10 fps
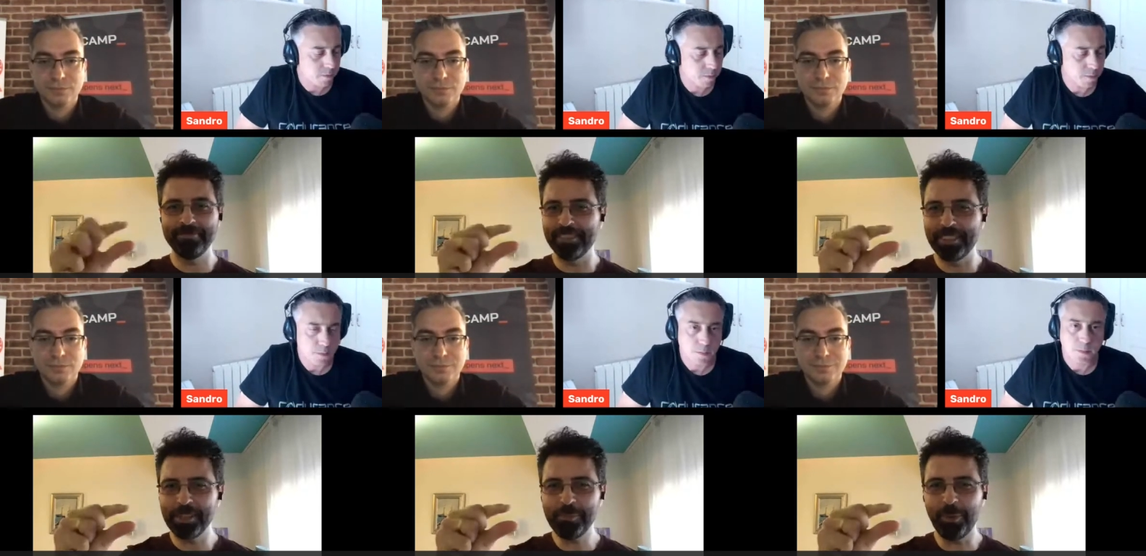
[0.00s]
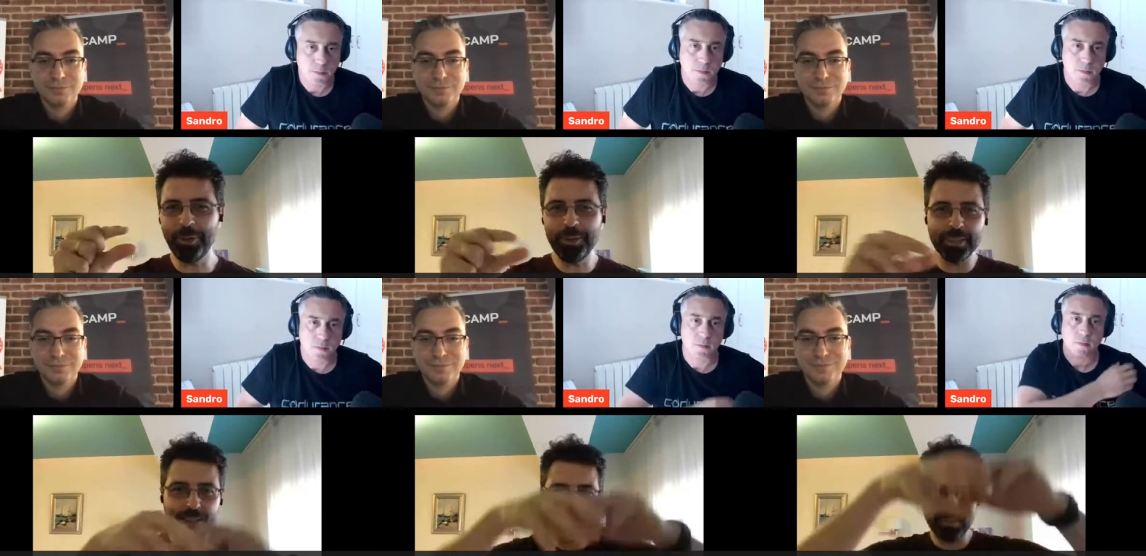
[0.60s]
Speaker 1: this
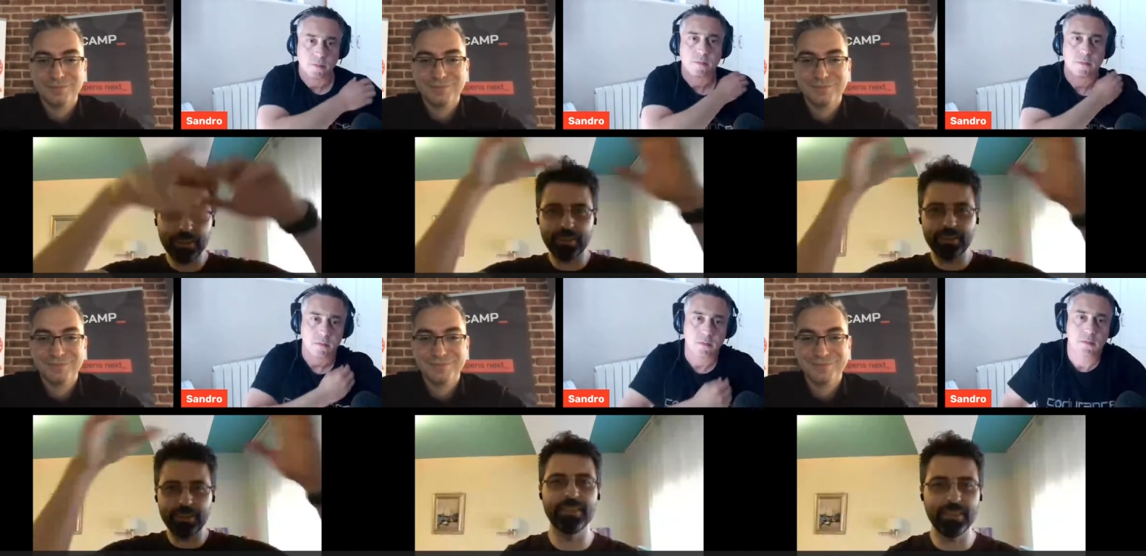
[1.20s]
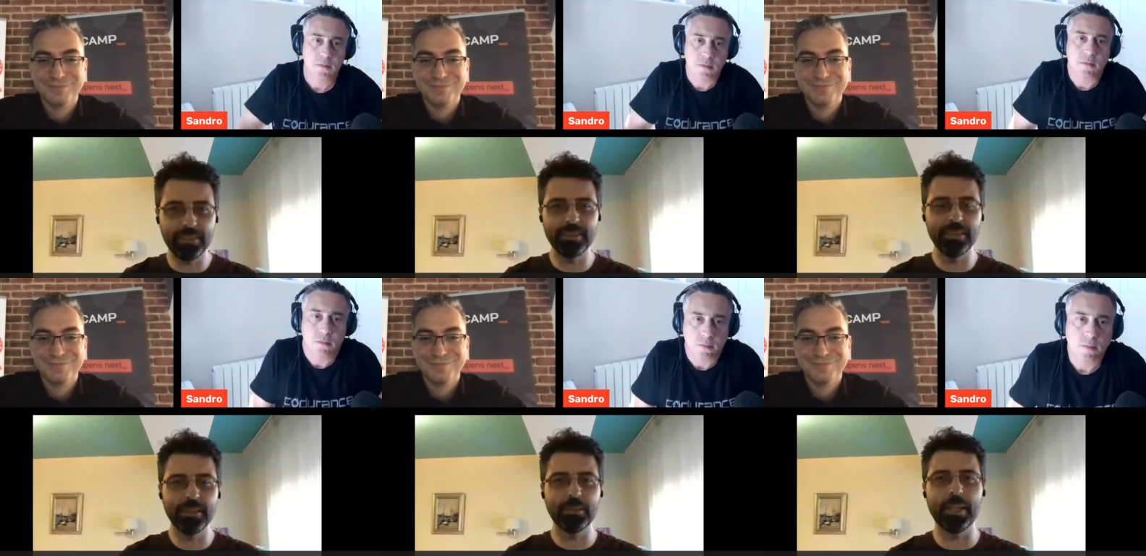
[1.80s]
small
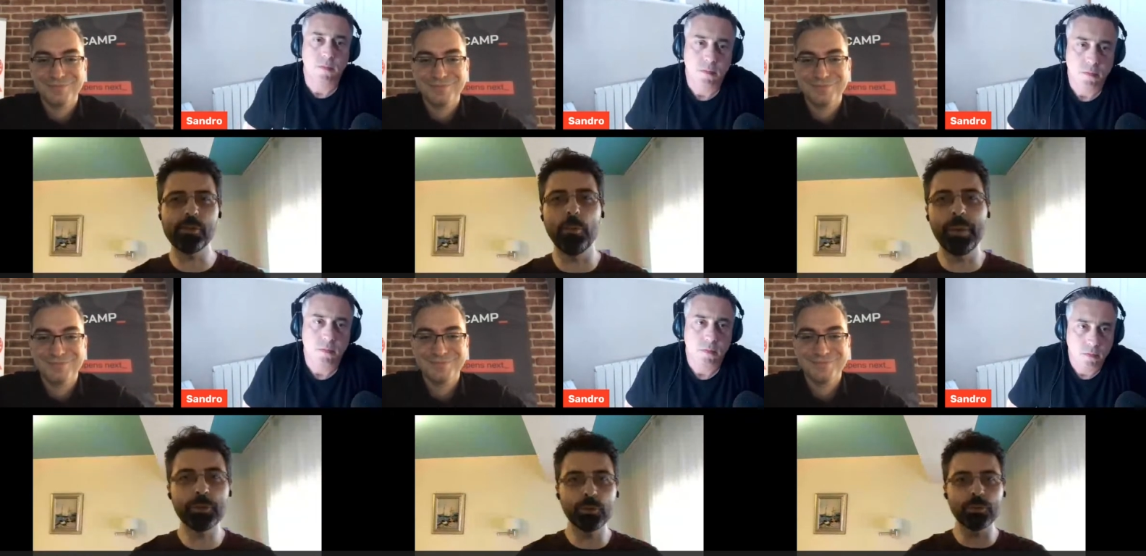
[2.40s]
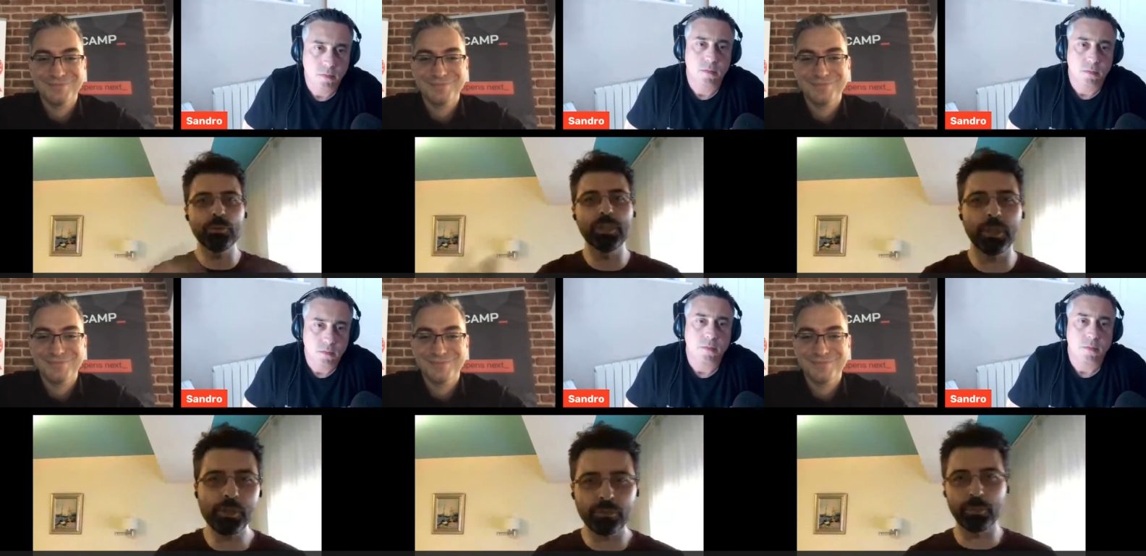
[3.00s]
uh, as compared to, to the
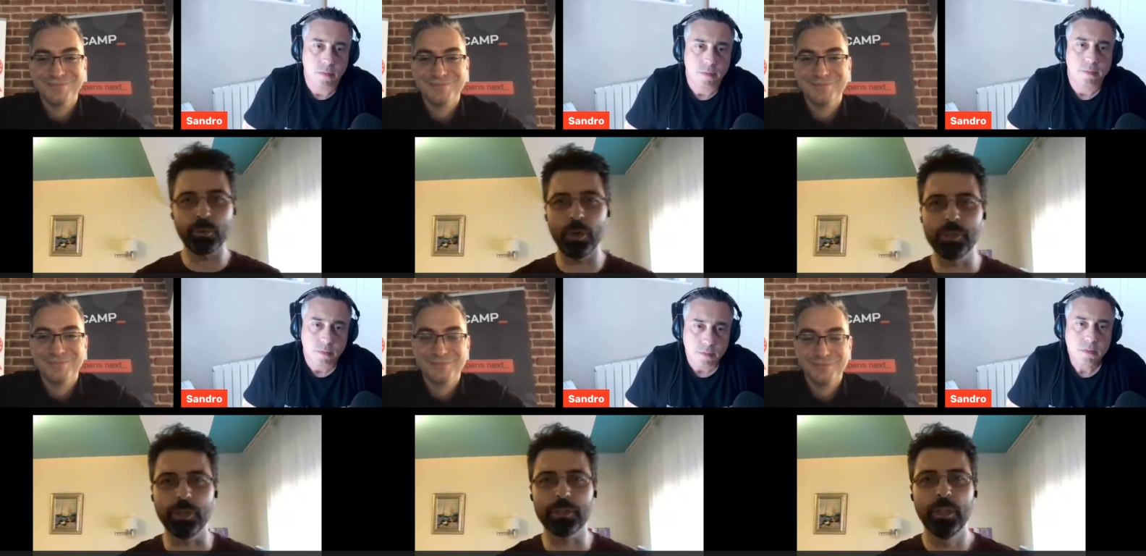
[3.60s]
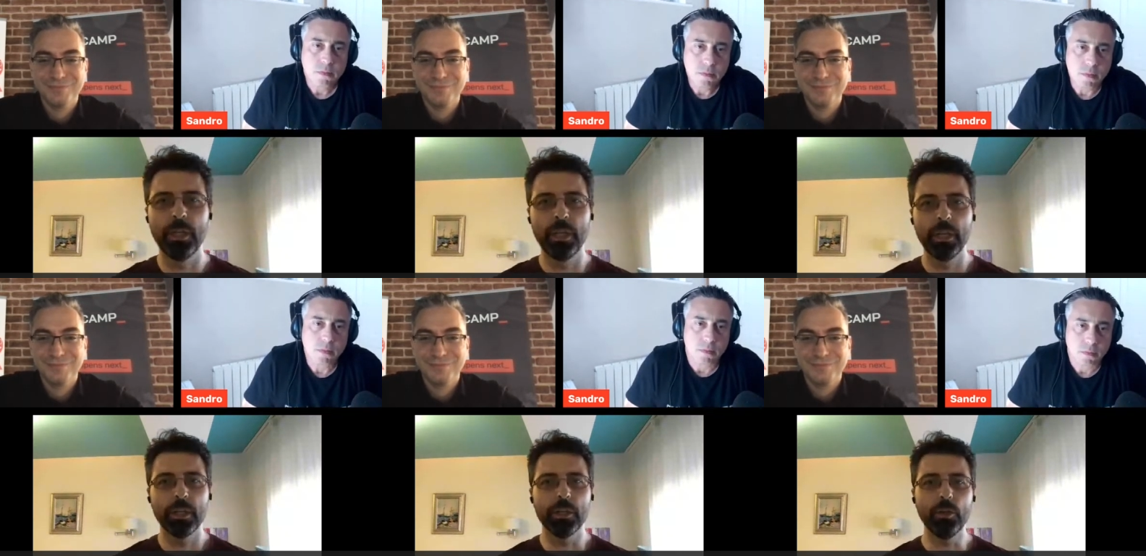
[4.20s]
rest of the project,
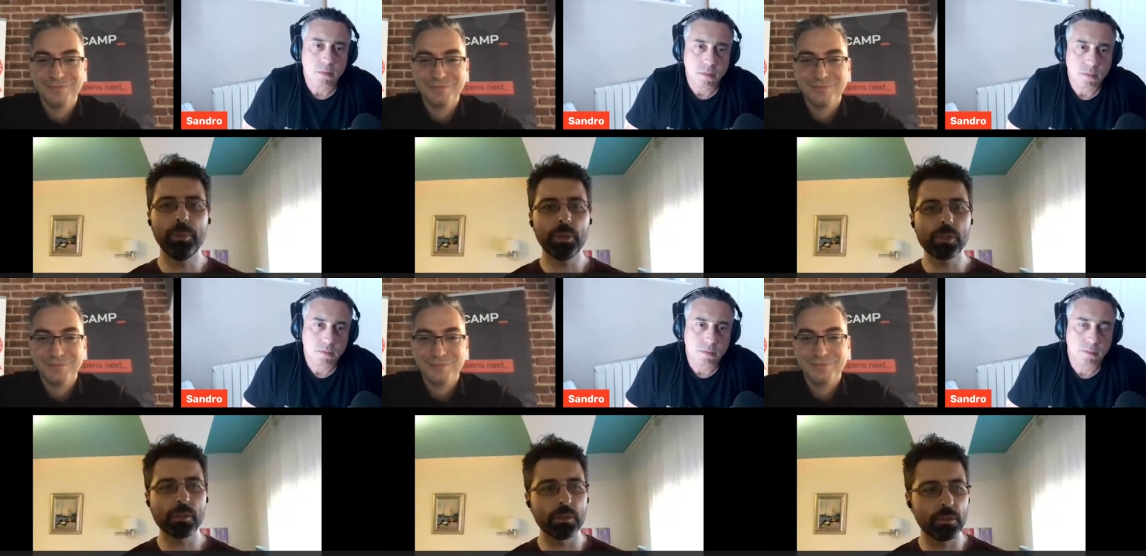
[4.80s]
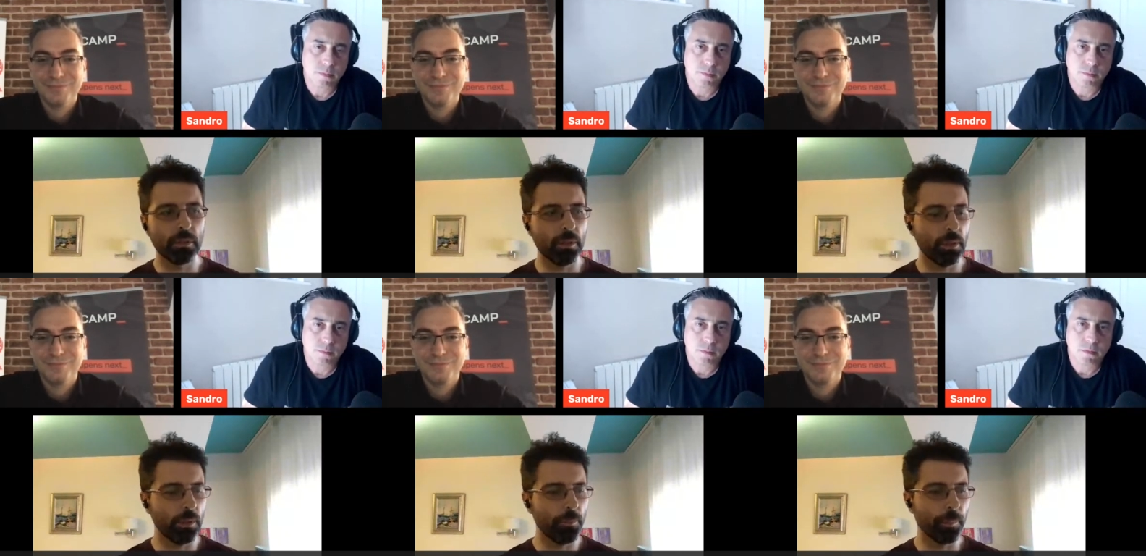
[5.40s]
you know, because,
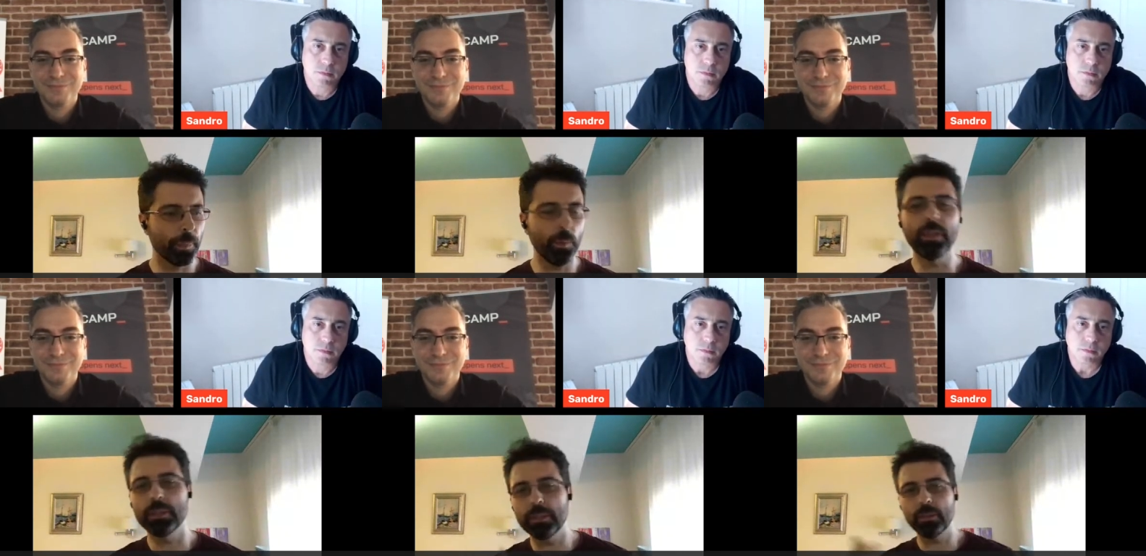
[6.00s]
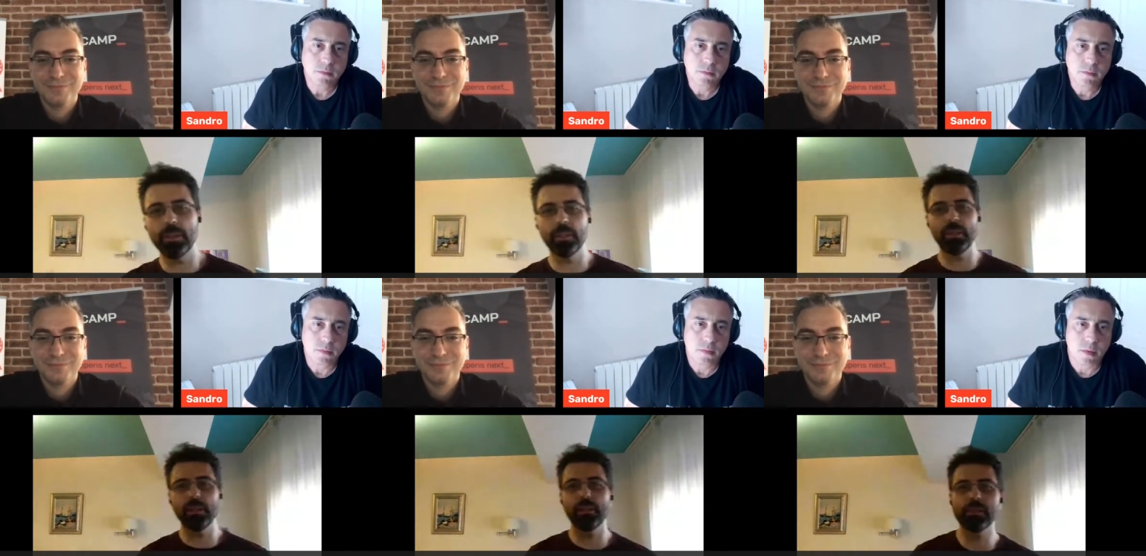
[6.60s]
um, well,
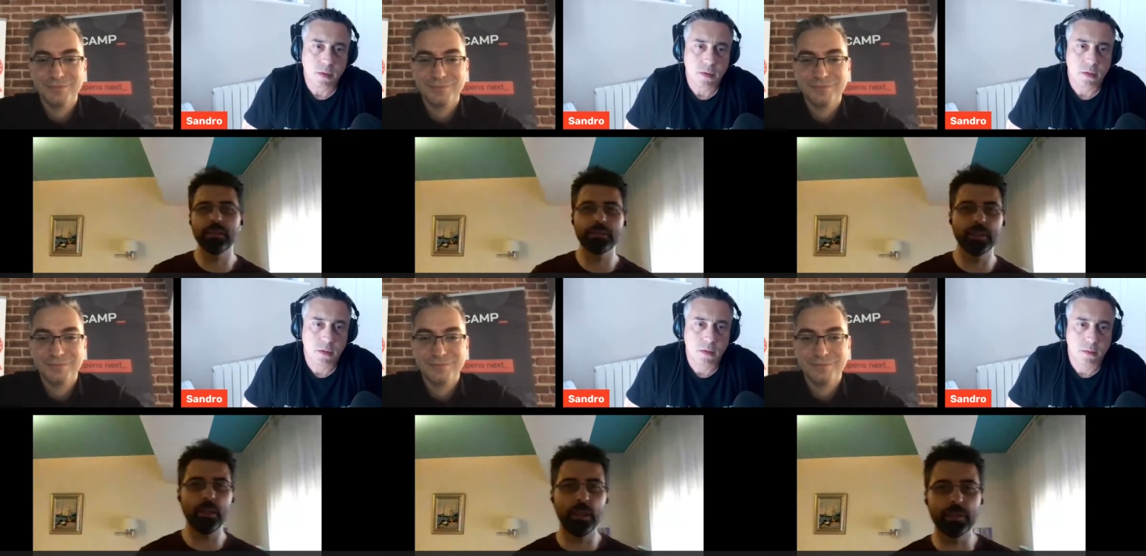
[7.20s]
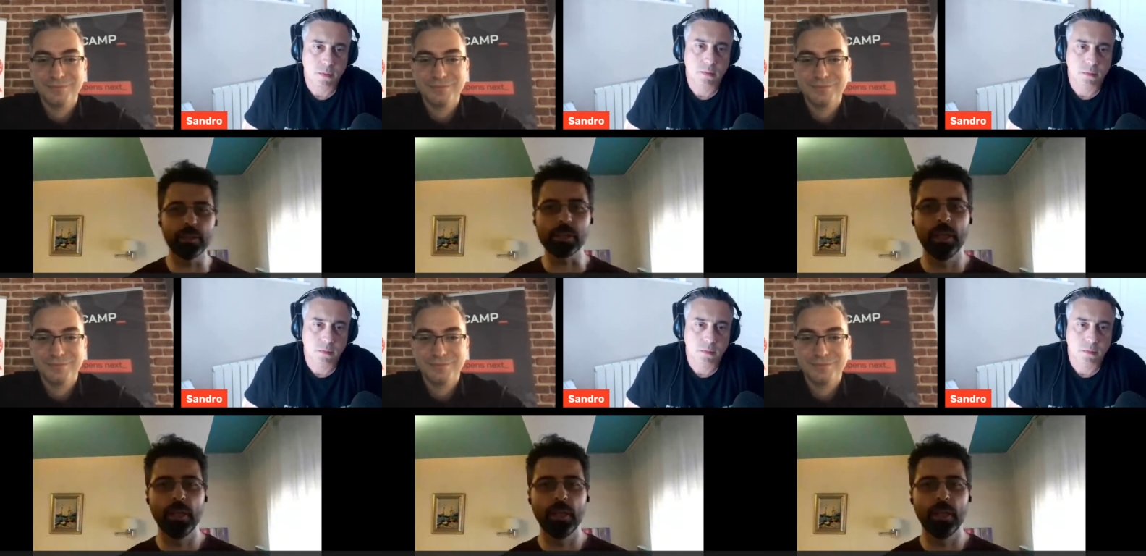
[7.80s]
let, let's take like this.